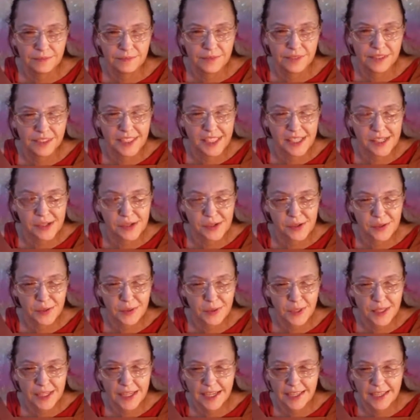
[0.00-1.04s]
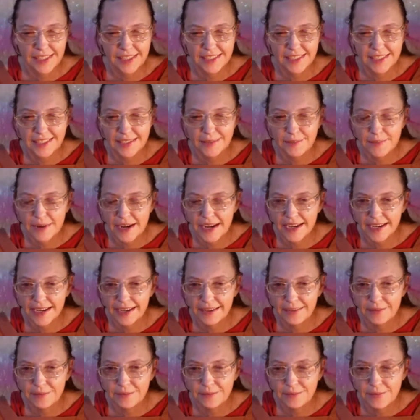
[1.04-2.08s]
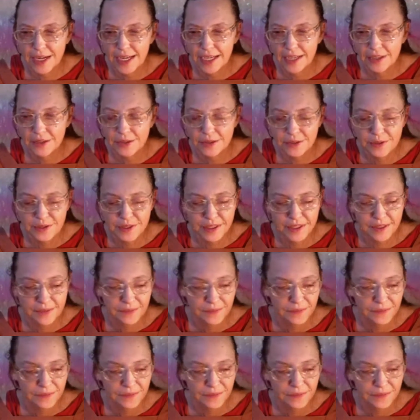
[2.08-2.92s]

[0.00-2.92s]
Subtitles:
So that's my own